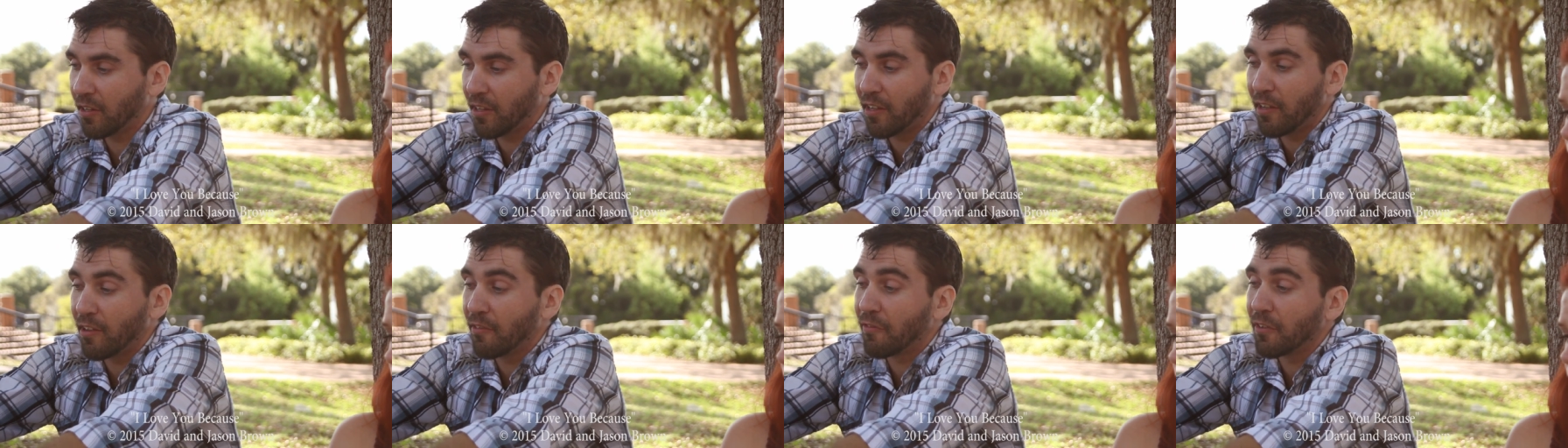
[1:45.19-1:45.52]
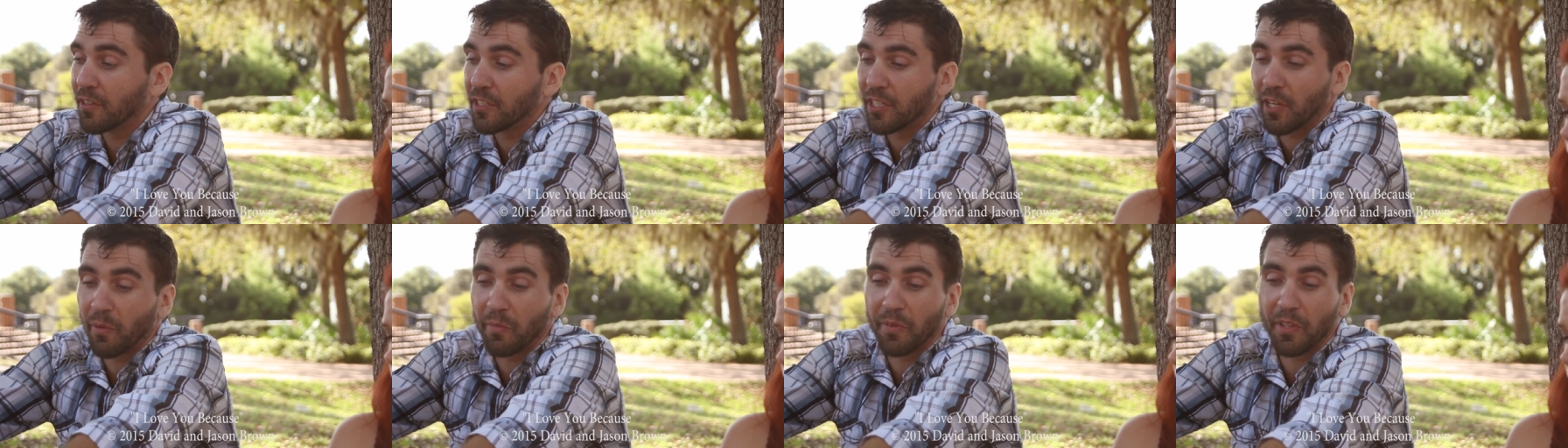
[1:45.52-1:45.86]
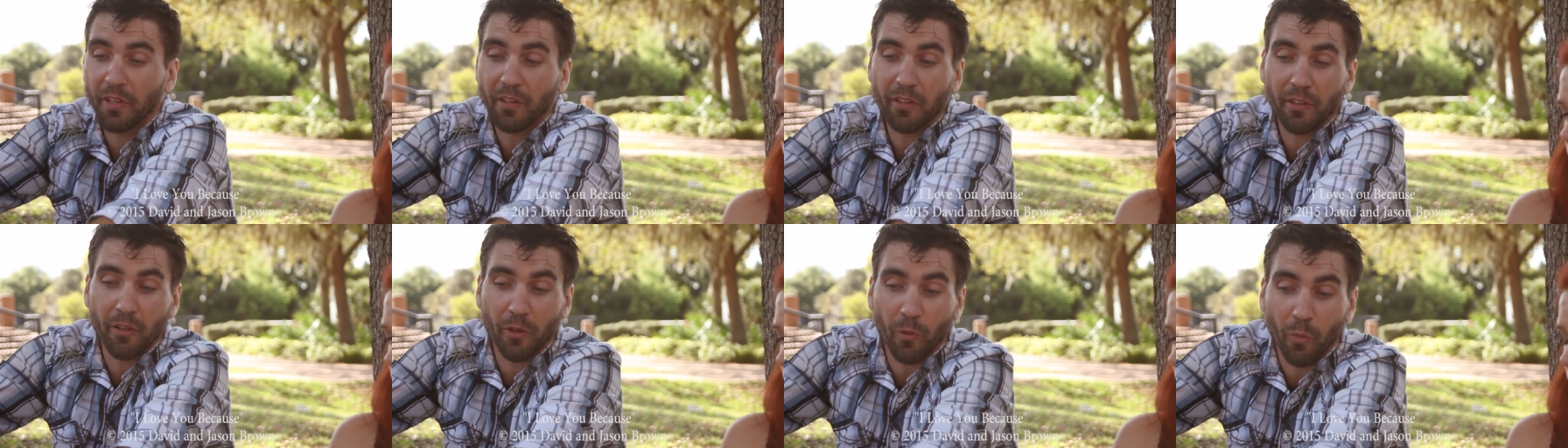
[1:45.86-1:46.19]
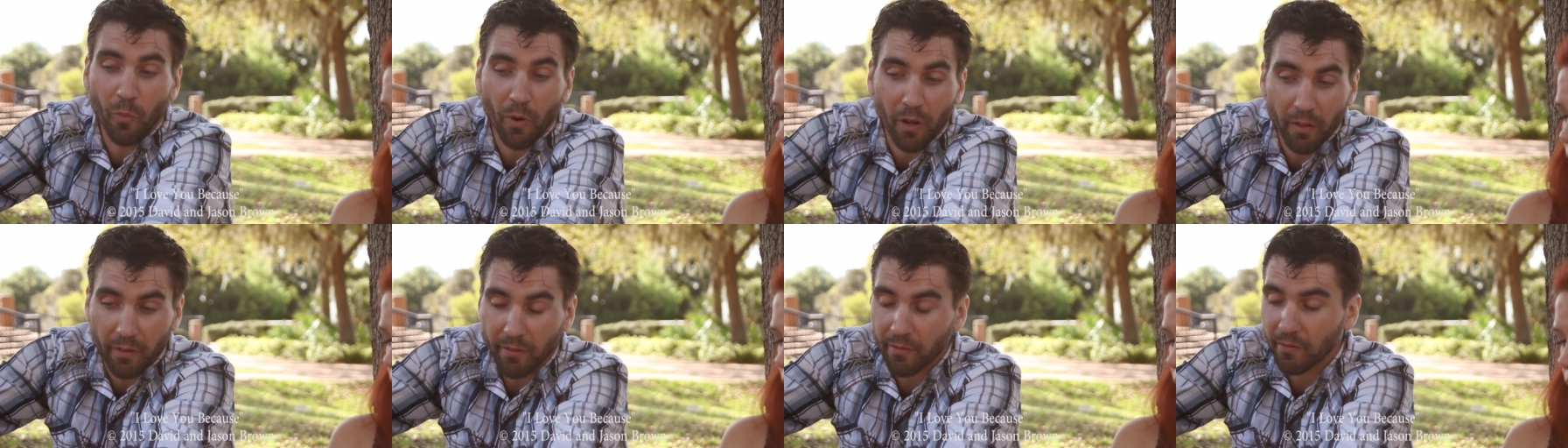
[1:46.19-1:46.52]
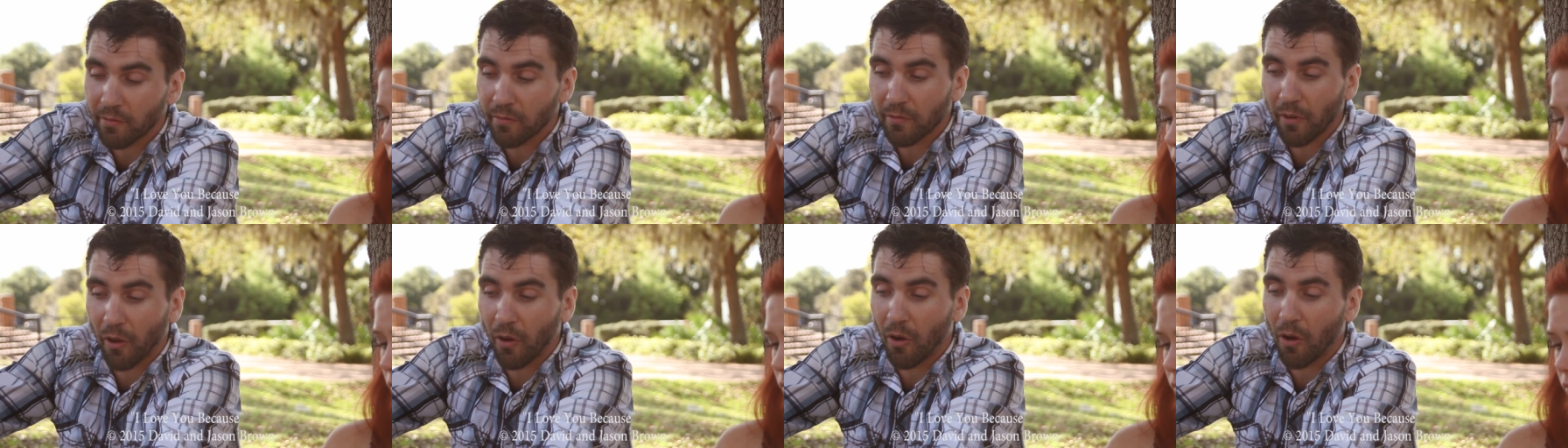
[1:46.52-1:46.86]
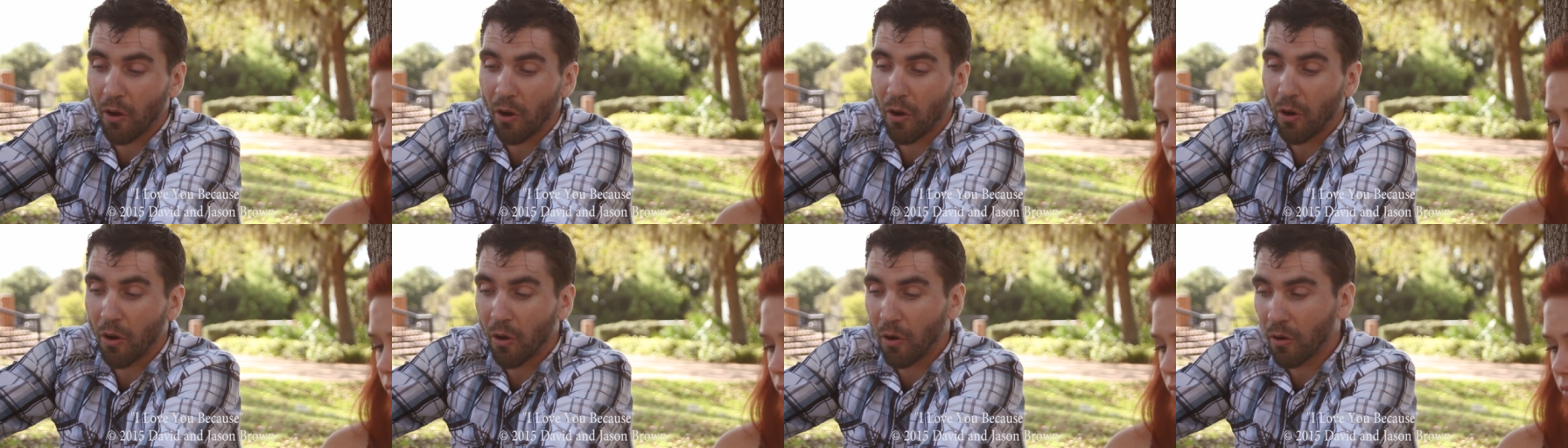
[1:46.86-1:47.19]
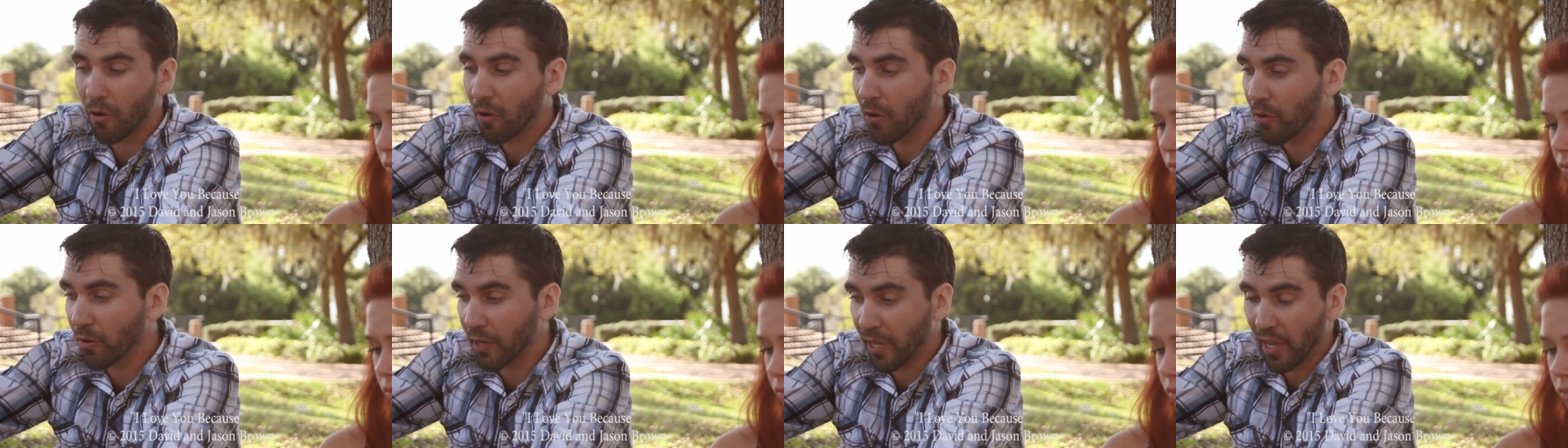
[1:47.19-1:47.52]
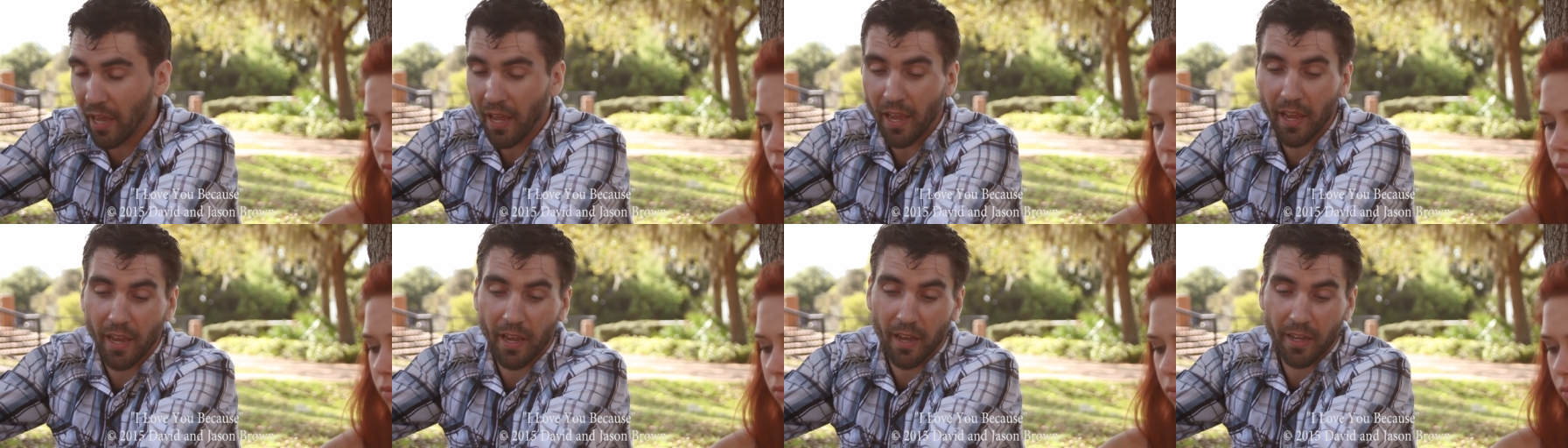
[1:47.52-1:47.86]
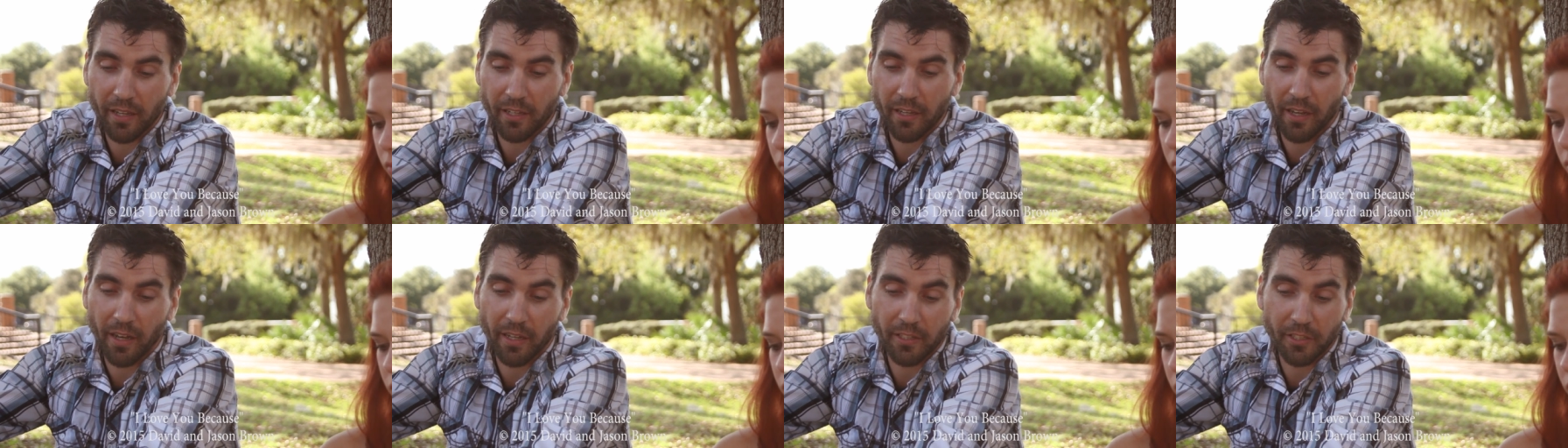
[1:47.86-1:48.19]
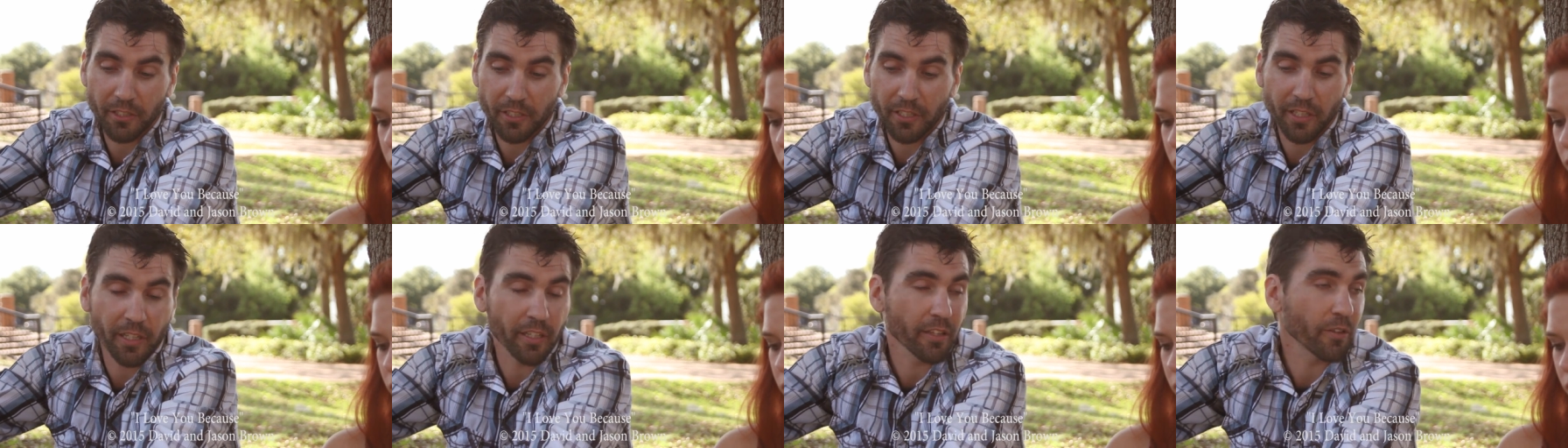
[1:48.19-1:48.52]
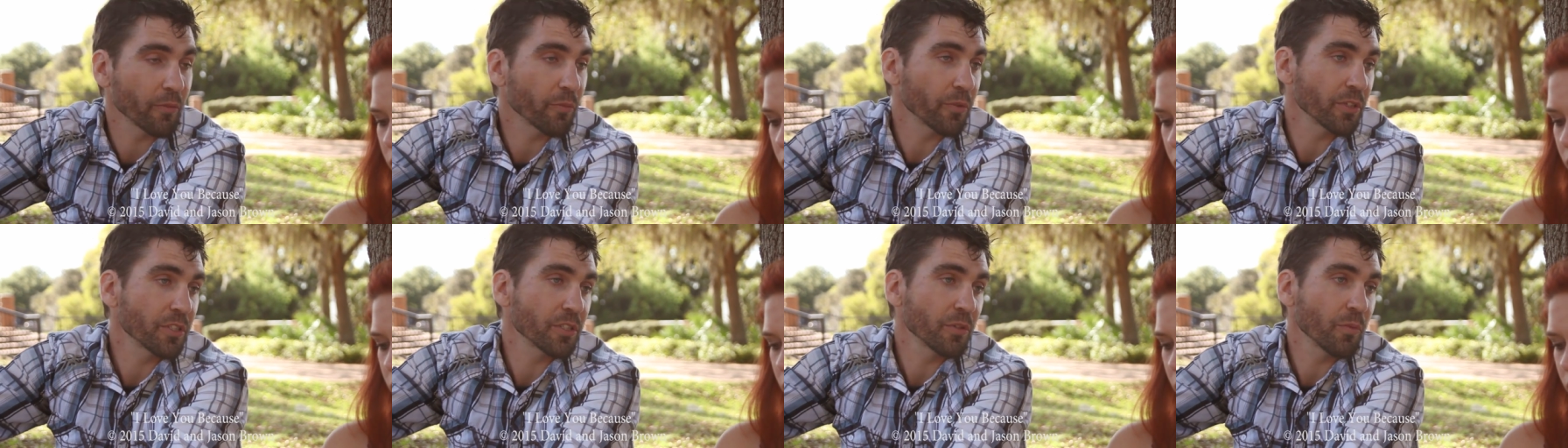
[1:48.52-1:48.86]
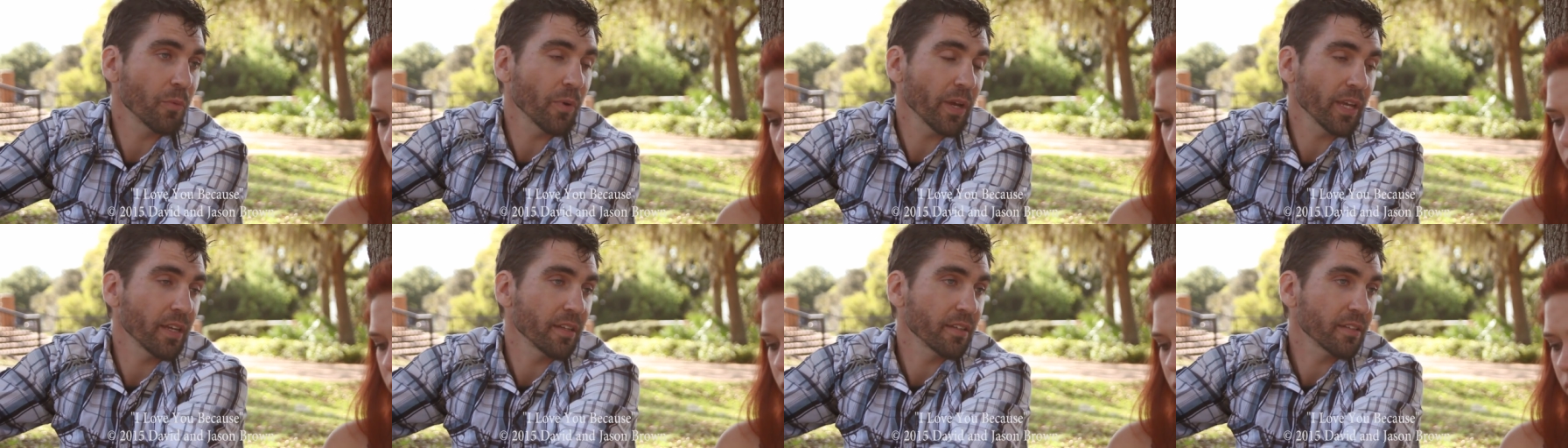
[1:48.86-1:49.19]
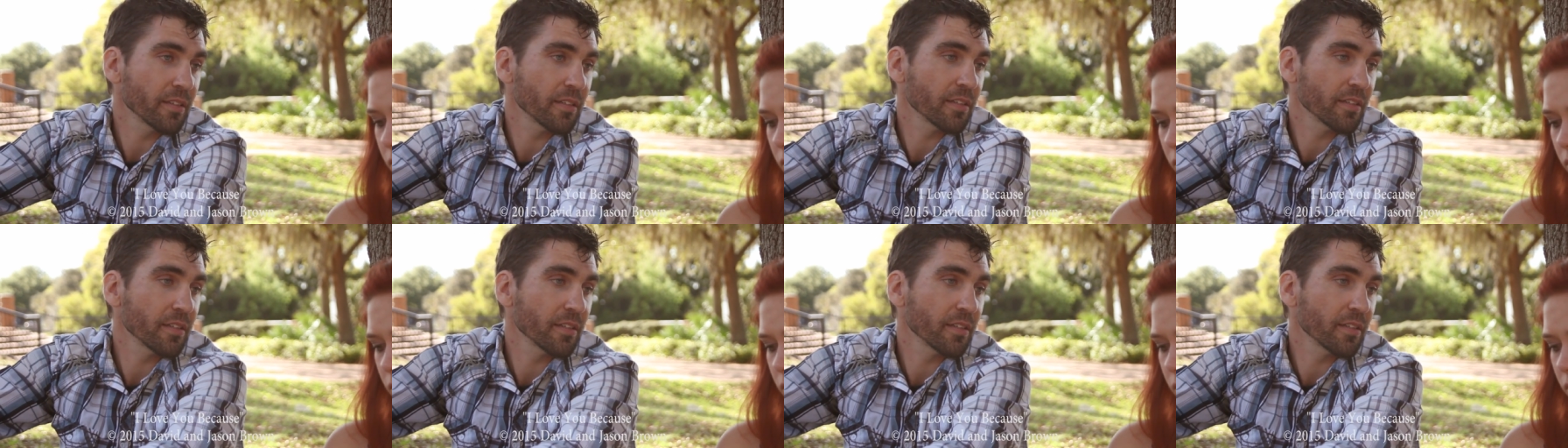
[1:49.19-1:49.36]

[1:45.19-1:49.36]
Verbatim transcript: If it's something that you want, okay. I, I just think that we should wait.